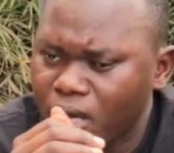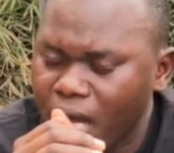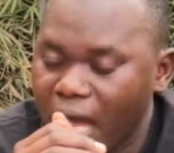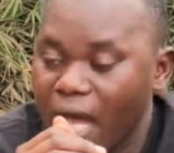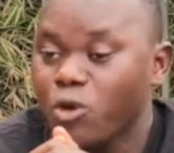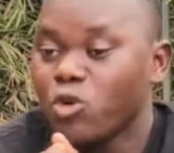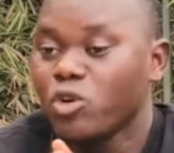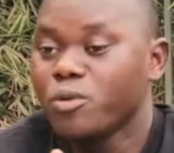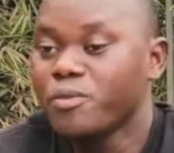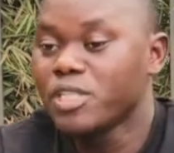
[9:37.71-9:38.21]
I
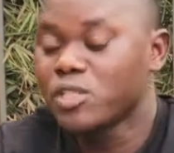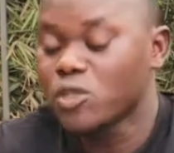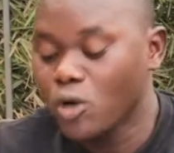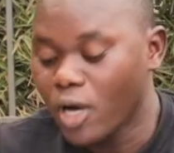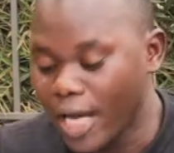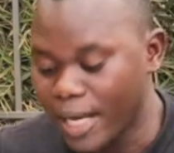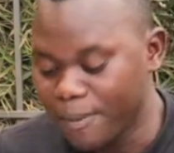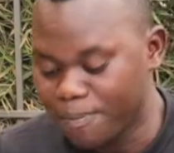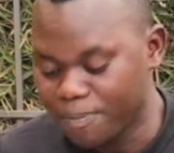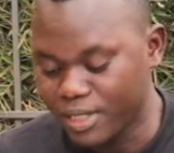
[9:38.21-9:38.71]
will be so
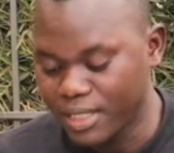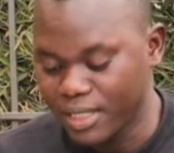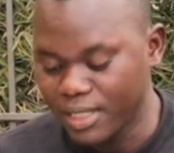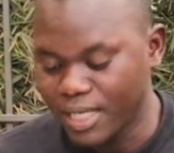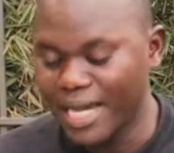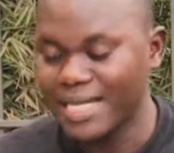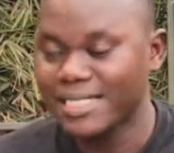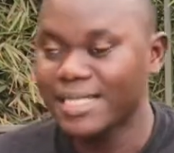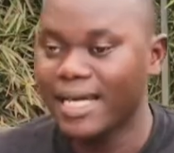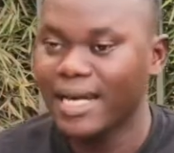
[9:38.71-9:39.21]
happy
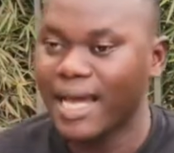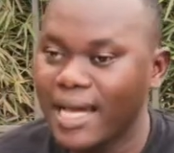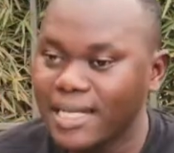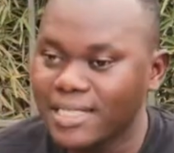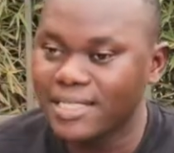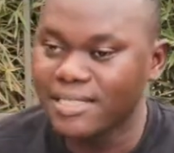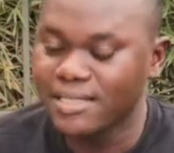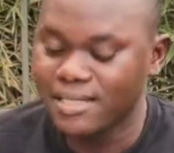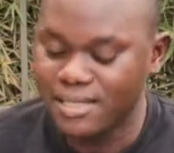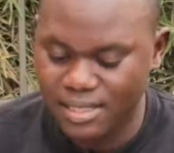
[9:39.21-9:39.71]
as an
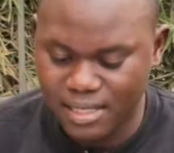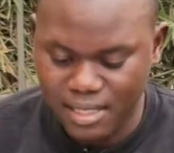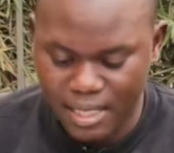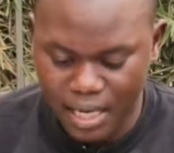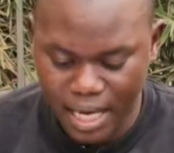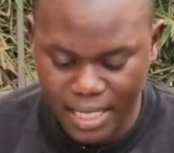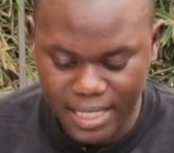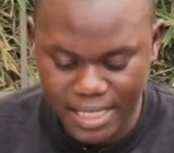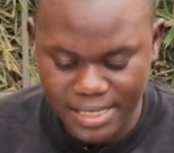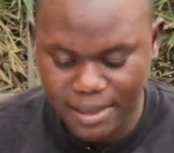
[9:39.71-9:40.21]
artist
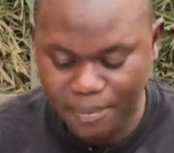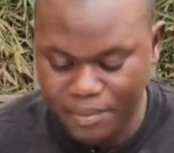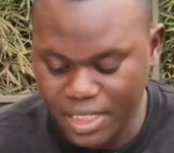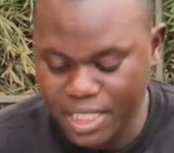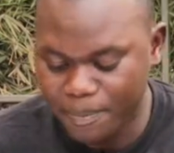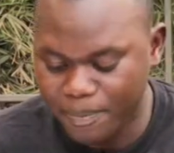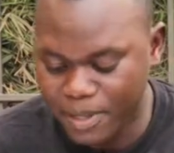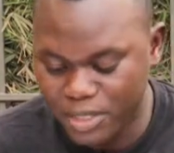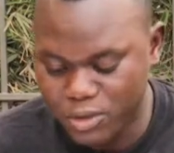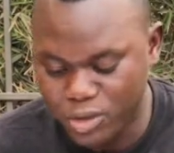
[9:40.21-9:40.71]
and as a
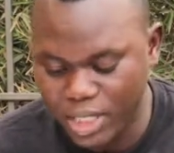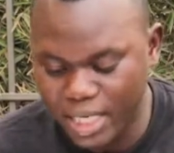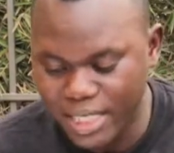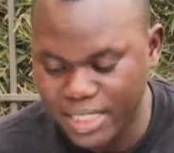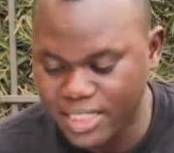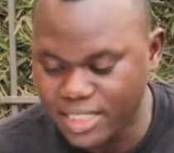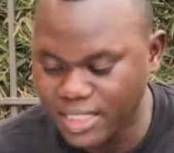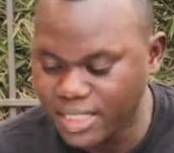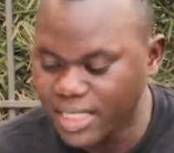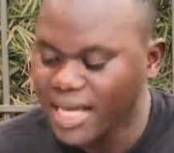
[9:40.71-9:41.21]
media
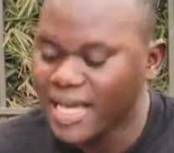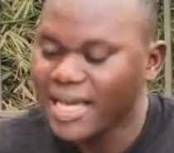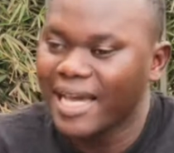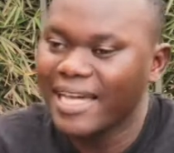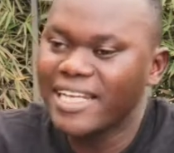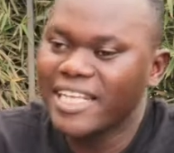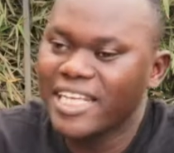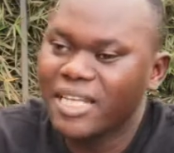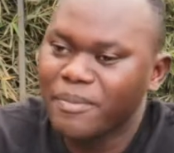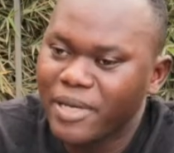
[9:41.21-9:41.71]
personality,
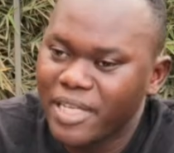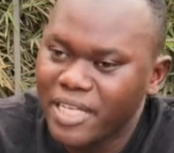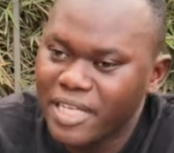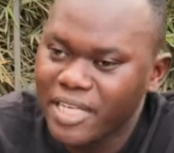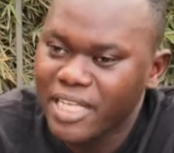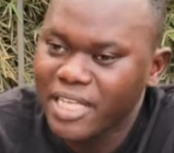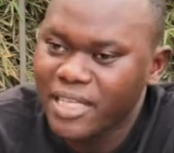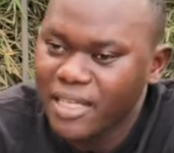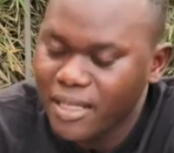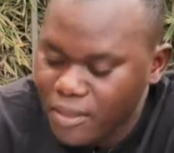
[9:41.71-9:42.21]
kadine
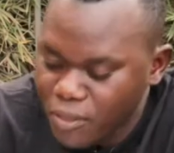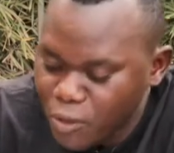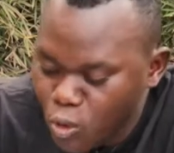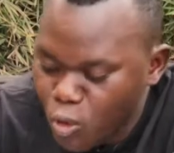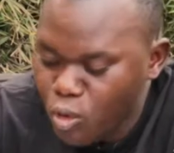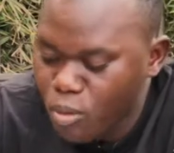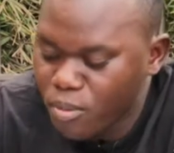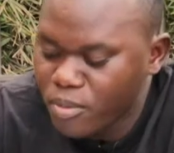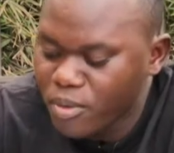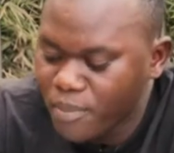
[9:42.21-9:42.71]
bedni
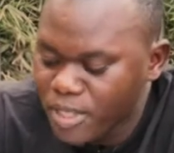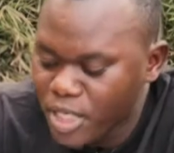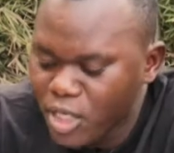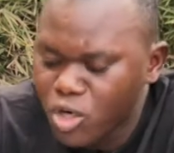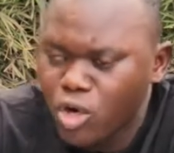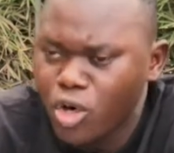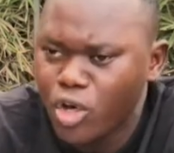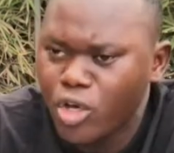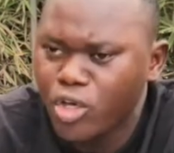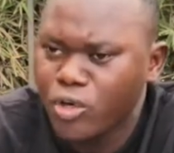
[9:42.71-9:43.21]
thum
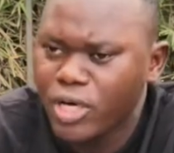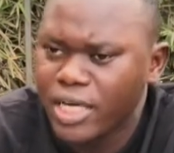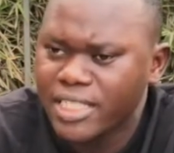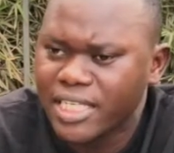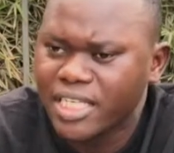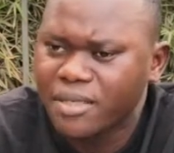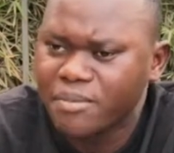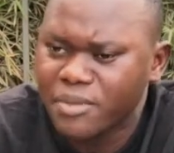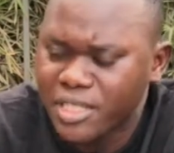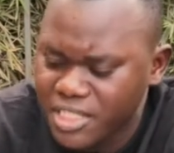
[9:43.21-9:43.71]
migoyo
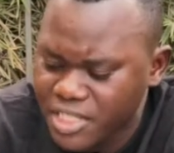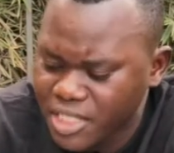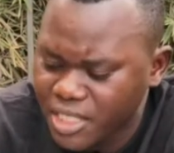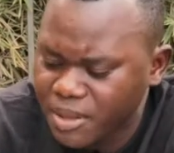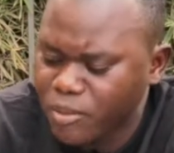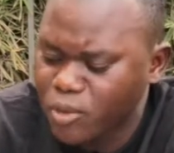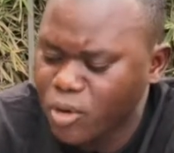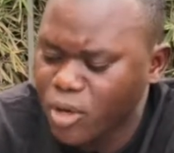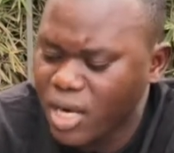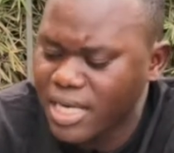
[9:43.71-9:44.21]
katagimi
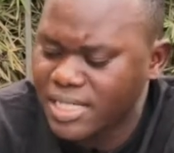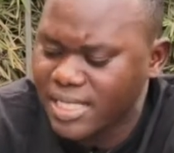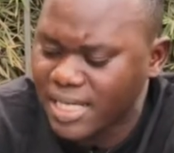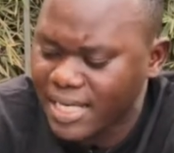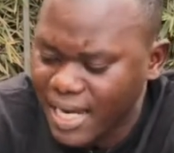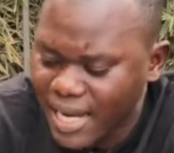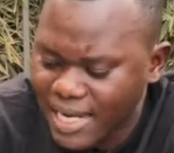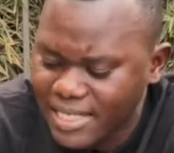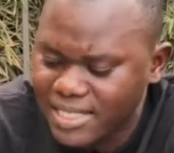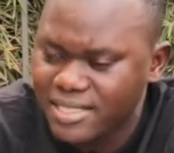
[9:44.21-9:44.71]
timo as
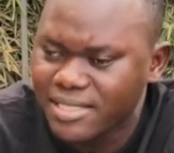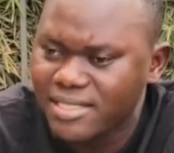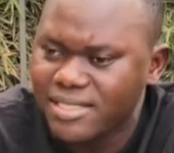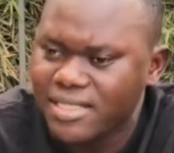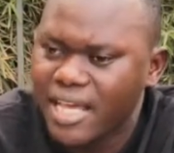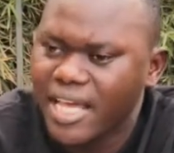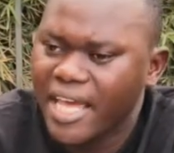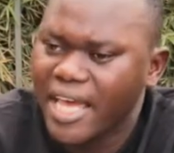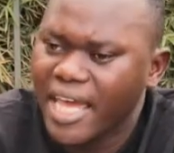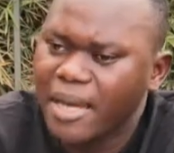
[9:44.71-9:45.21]
an artist,
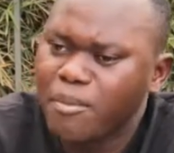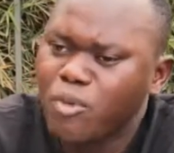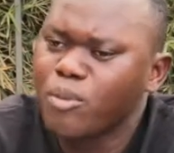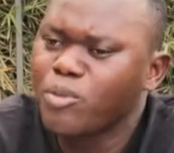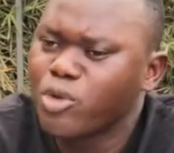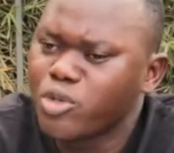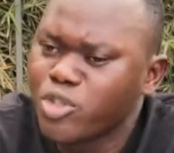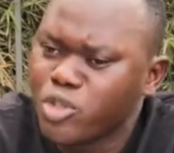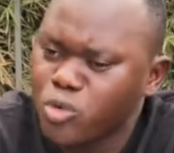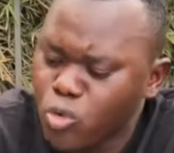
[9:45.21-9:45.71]

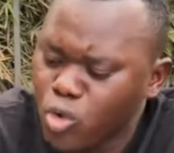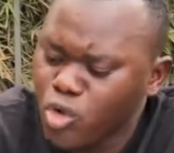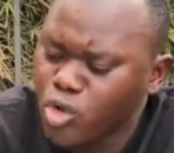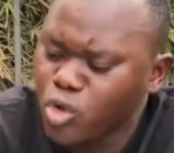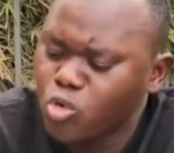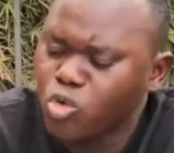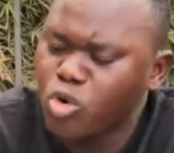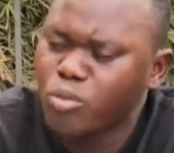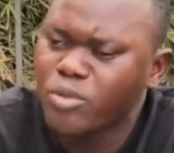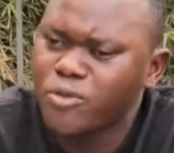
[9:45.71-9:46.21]
emomi ujiwoyo
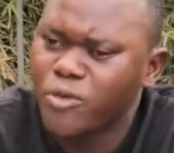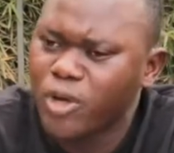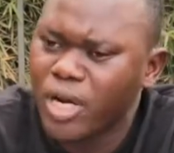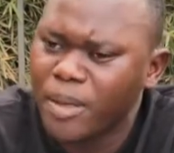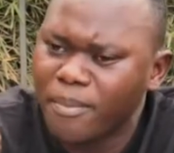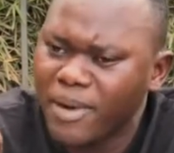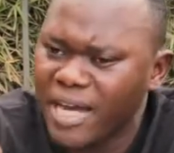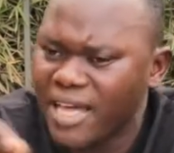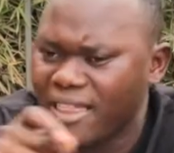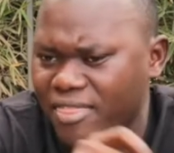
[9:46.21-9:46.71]
kumi for a
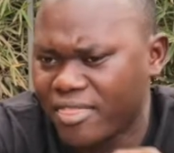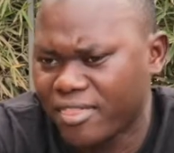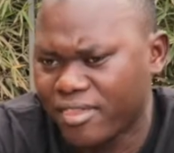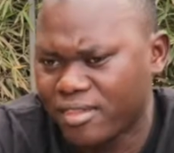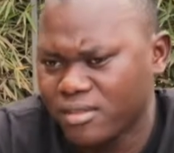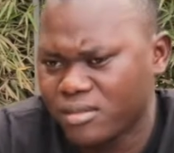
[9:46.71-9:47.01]
month.